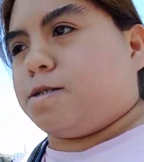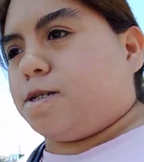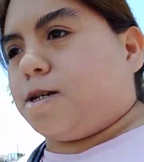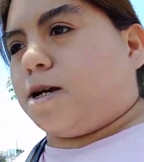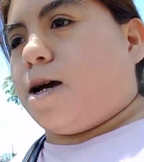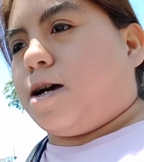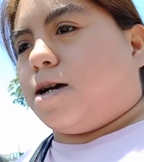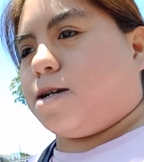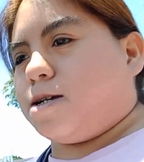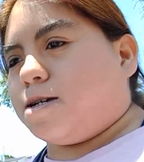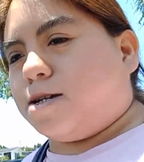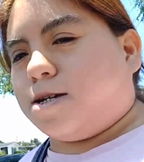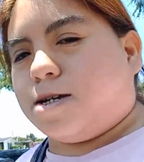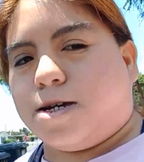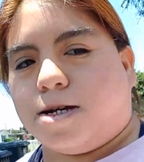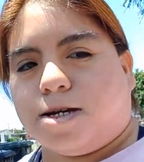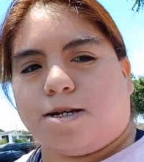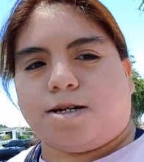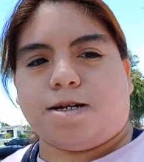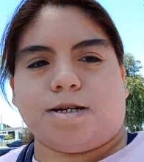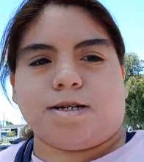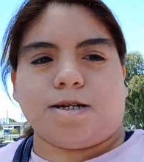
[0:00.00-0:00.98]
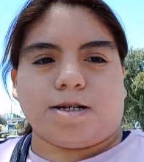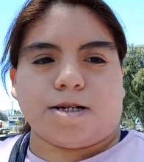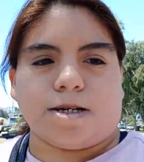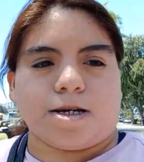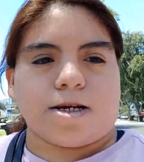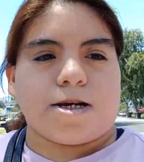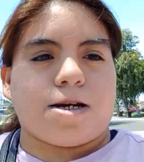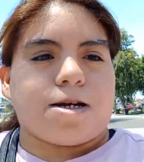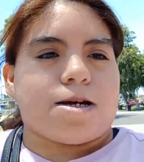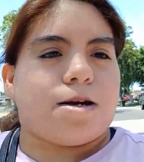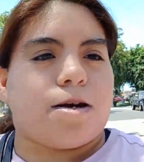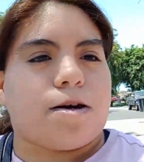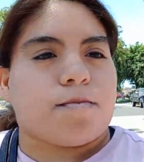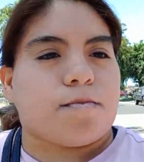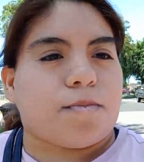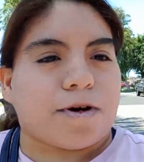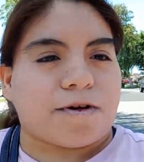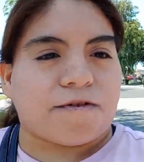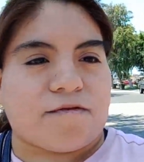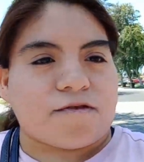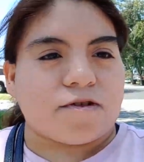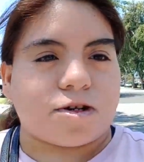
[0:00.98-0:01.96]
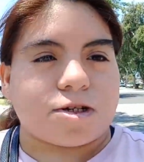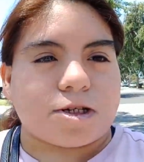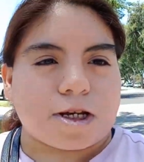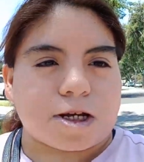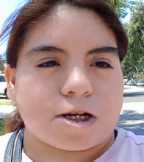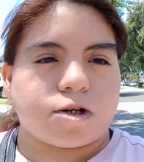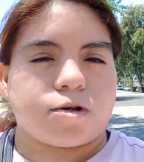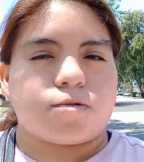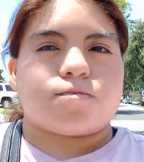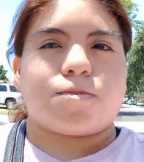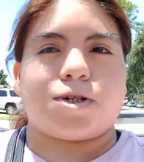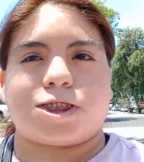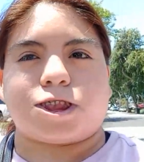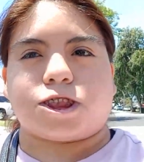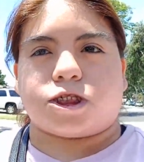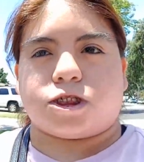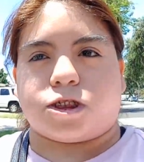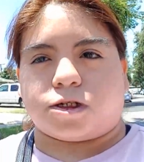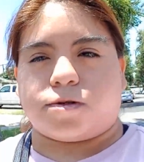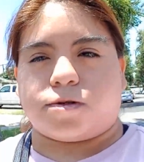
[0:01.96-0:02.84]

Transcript: yeah. But if you guys are new, make sure